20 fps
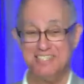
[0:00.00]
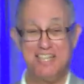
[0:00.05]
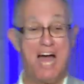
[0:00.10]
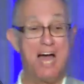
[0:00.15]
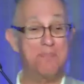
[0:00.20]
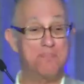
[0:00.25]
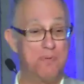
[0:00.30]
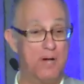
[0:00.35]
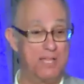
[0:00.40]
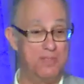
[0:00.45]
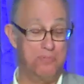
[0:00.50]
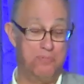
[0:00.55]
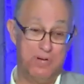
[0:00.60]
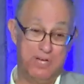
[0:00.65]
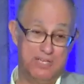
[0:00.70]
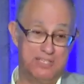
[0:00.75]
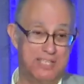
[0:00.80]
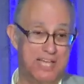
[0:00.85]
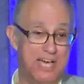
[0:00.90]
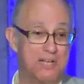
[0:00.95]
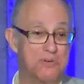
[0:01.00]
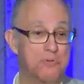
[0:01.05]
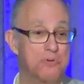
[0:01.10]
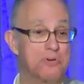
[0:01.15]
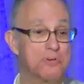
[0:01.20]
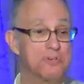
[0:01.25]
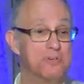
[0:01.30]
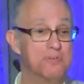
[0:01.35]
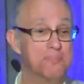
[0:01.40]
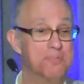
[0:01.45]
Not, by the way, in that
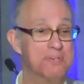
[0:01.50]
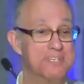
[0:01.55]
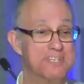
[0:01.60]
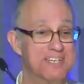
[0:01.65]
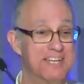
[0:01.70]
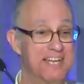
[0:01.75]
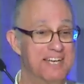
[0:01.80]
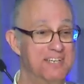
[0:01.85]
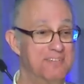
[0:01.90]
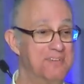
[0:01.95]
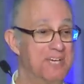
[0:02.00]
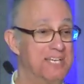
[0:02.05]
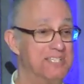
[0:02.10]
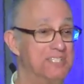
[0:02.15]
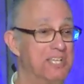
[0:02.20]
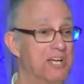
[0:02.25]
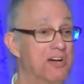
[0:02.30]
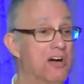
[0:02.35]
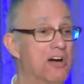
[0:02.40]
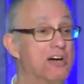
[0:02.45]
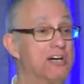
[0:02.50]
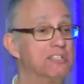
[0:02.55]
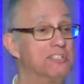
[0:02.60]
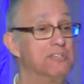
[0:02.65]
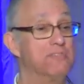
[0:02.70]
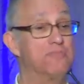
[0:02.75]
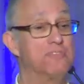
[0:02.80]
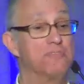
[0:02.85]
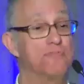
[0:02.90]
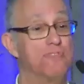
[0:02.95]
order, but in any event, and they are on
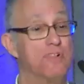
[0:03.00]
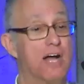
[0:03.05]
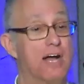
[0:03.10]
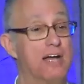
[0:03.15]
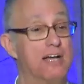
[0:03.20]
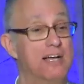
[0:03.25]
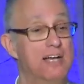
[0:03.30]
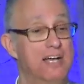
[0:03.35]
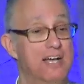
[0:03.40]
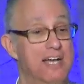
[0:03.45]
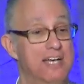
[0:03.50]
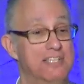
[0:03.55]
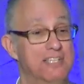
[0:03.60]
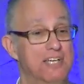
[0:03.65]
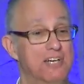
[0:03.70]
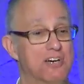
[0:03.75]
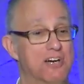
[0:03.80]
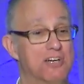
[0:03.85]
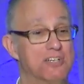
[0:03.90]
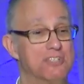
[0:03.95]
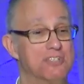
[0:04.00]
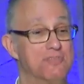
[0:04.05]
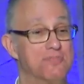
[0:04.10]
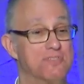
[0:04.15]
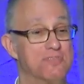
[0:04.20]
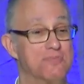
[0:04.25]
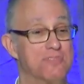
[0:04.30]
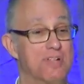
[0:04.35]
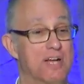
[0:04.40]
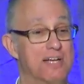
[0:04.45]
different fly, and they are on
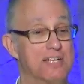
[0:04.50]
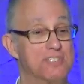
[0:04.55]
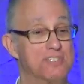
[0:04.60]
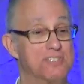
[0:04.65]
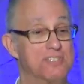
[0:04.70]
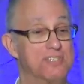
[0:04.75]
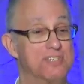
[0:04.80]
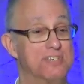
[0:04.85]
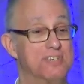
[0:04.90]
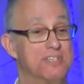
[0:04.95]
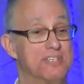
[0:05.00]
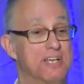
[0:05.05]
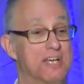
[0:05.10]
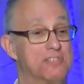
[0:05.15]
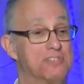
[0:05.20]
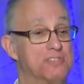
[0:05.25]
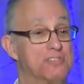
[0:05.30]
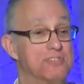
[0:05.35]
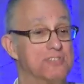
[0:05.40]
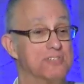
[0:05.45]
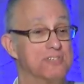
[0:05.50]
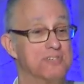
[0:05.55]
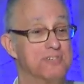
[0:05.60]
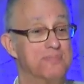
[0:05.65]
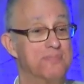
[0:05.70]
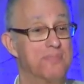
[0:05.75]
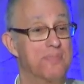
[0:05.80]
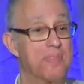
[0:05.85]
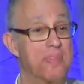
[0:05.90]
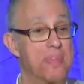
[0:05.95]
different flights. Yes, sir. Yeah,
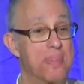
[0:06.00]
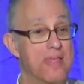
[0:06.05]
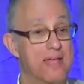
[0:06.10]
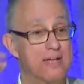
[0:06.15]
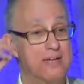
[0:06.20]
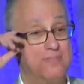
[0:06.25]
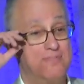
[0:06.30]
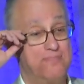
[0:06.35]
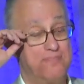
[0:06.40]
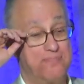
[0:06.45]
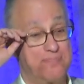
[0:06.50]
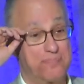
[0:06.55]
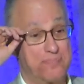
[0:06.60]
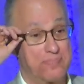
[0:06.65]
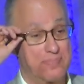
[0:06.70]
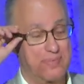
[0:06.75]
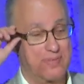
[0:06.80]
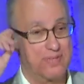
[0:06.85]
hi, uh, John Grundy.